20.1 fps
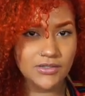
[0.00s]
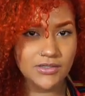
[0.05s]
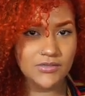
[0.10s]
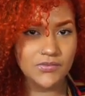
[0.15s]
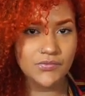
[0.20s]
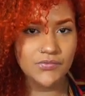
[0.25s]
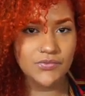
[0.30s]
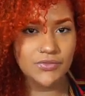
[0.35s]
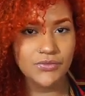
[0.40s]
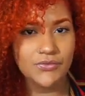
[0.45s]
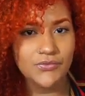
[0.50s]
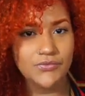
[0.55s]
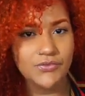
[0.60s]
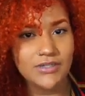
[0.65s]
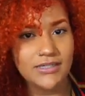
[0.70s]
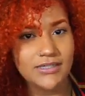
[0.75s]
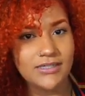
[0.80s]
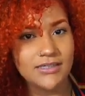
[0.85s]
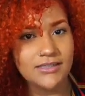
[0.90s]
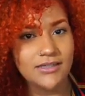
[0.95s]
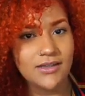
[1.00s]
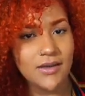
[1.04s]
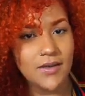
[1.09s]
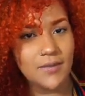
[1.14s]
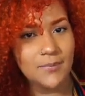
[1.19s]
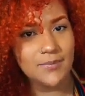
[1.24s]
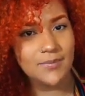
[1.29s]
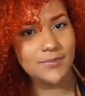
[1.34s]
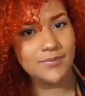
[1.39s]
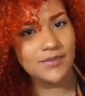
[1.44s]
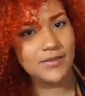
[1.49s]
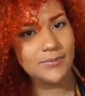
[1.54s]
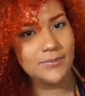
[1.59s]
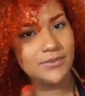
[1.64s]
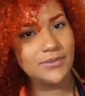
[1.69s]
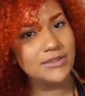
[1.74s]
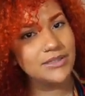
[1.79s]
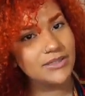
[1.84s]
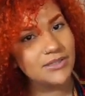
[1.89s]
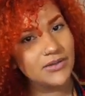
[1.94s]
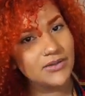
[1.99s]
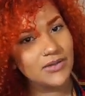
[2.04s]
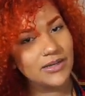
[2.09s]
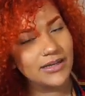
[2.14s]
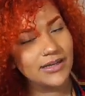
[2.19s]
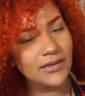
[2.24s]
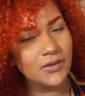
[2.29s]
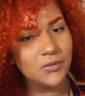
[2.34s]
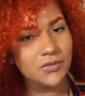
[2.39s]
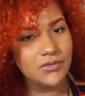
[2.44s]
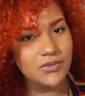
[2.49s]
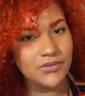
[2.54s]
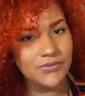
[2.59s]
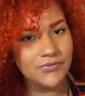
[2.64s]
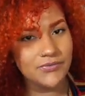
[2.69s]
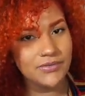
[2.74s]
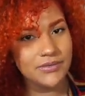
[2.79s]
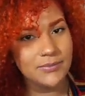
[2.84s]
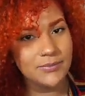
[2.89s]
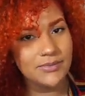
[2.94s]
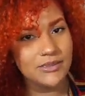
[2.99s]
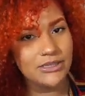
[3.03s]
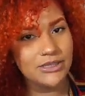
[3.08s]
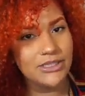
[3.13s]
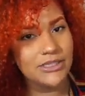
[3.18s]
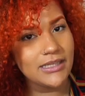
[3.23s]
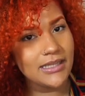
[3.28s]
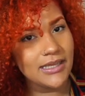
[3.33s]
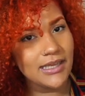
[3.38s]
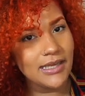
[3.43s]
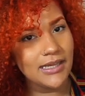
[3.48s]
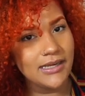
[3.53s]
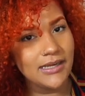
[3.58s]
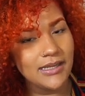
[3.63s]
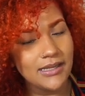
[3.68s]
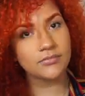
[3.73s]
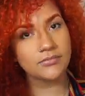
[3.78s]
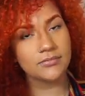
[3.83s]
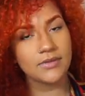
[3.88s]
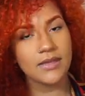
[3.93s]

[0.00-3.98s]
then feel free to comment that below and I will definitely be looking at it.